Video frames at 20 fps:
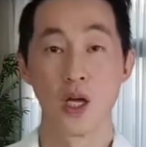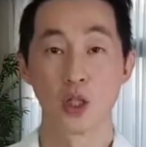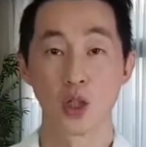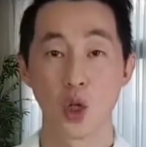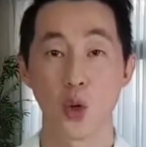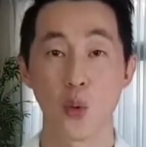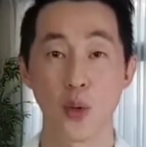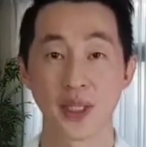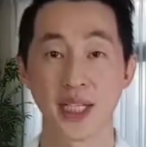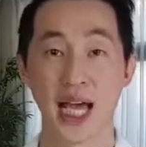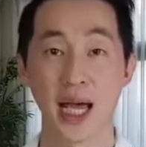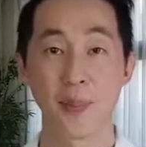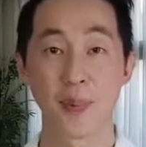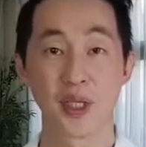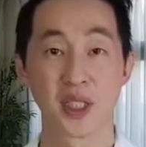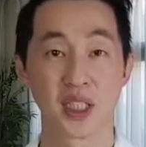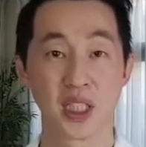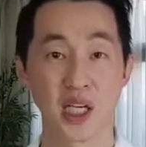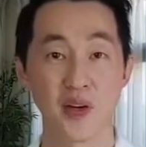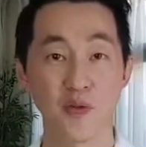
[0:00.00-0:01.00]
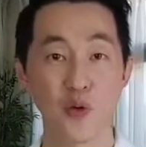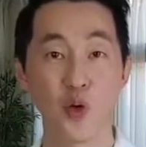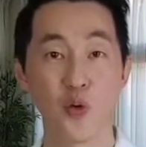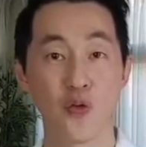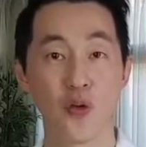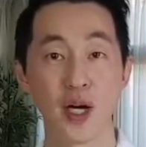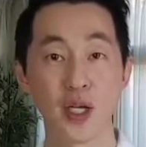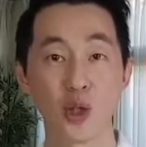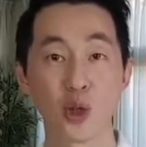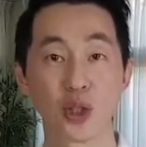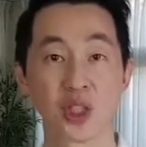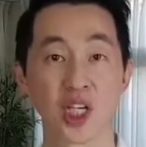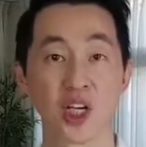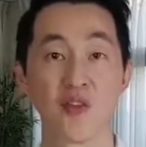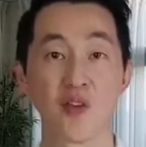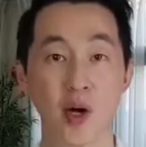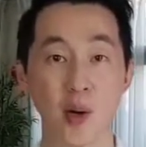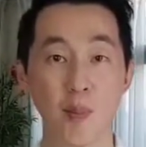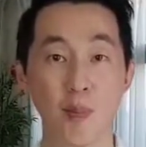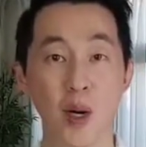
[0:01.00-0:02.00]
So what happens if you find
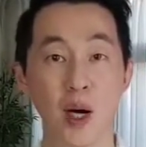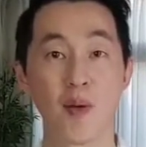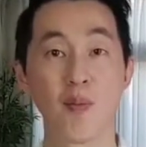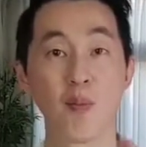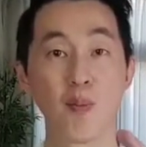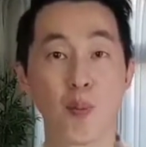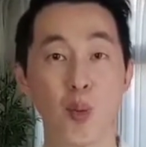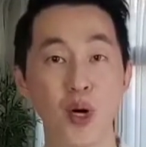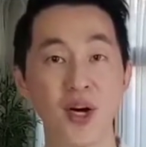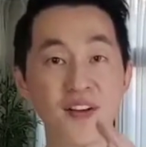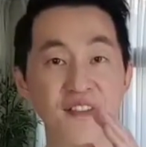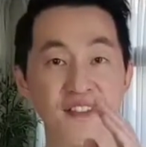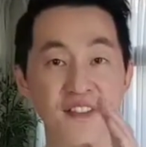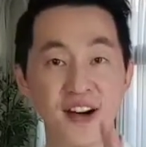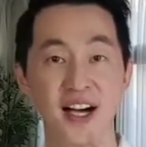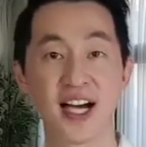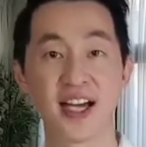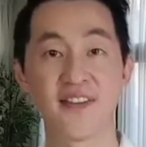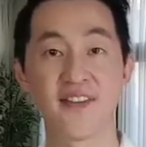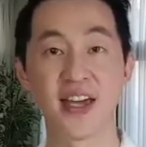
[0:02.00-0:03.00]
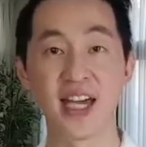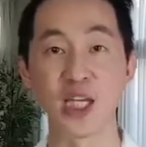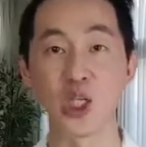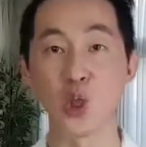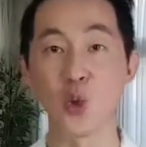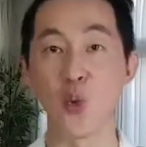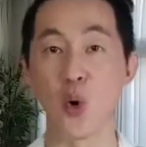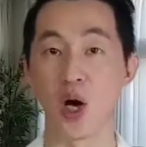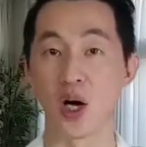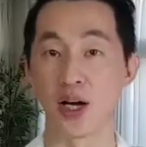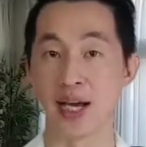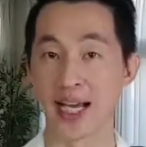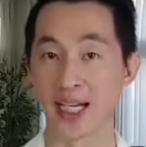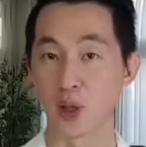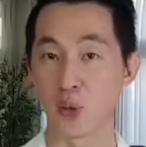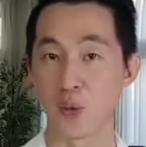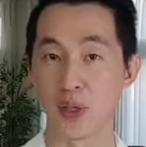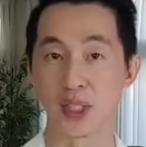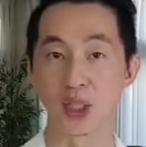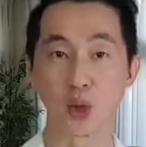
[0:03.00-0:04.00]
yourself above 0.5 and you are
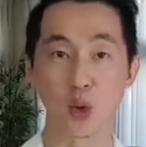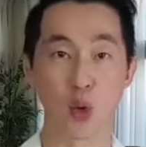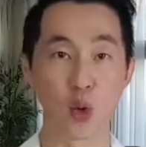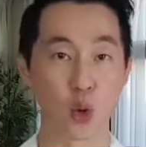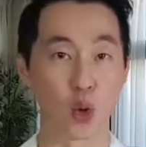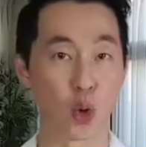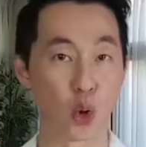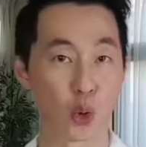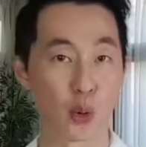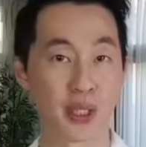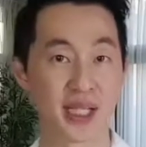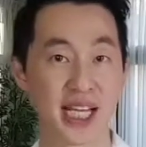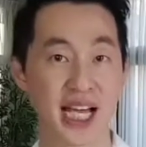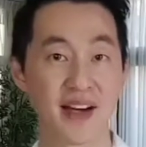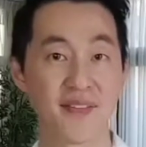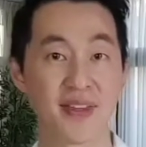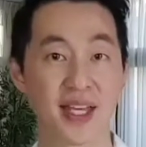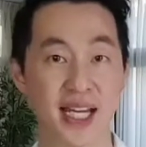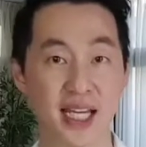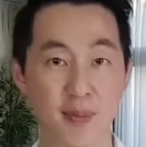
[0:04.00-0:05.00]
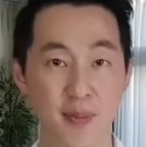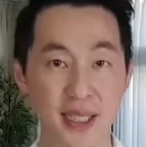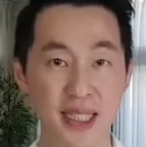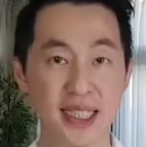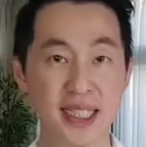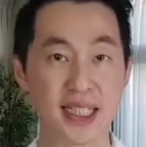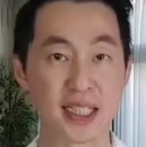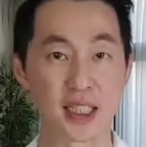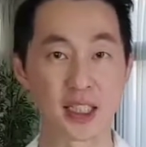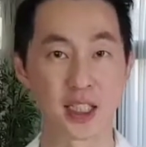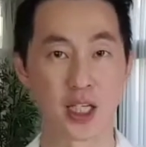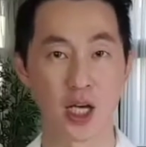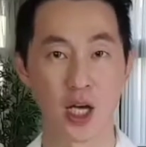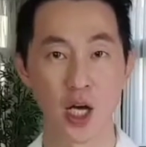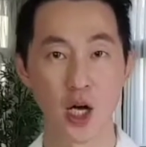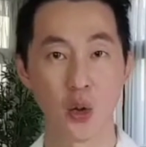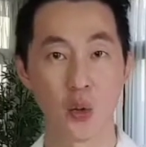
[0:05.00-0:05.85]
at risk or already have diabetes?